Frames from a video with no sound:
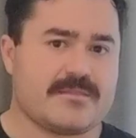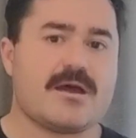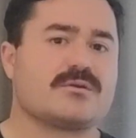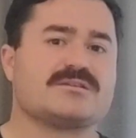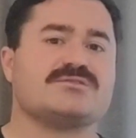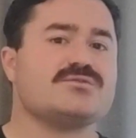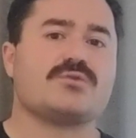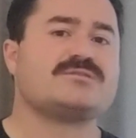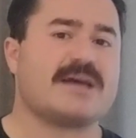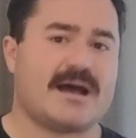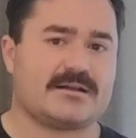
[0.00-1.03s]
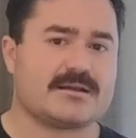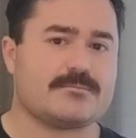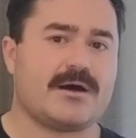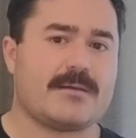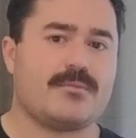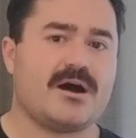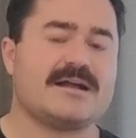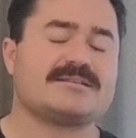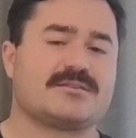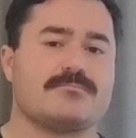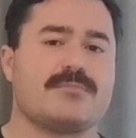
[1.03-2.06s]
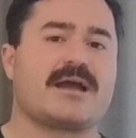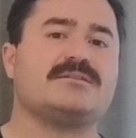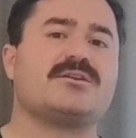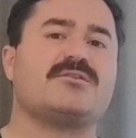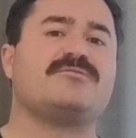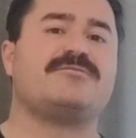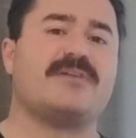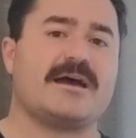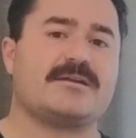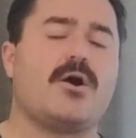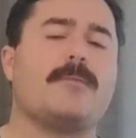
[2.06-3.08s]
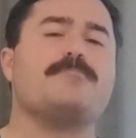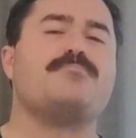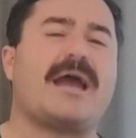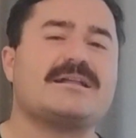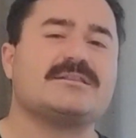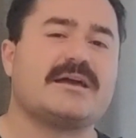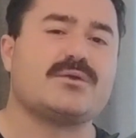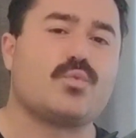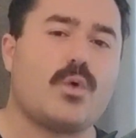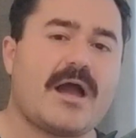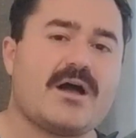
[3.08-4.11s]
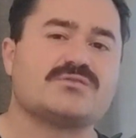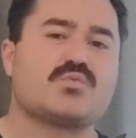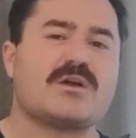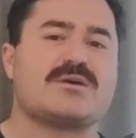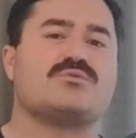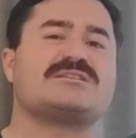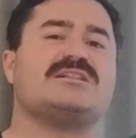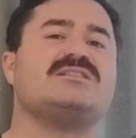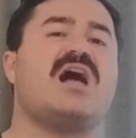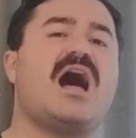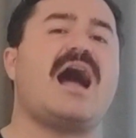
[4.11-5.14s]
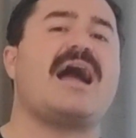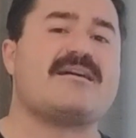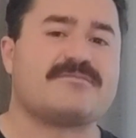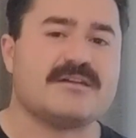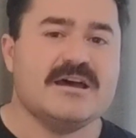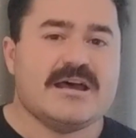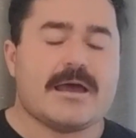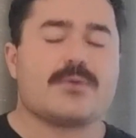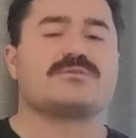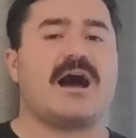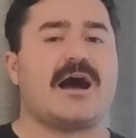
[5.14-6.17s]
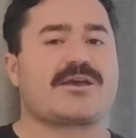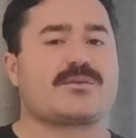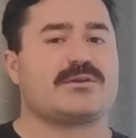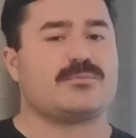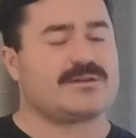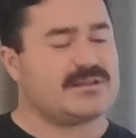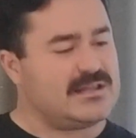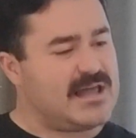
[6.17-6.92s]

There is no doubt in my mind that the megalodon fed on baleen whales when it was alive. It was arguably one of the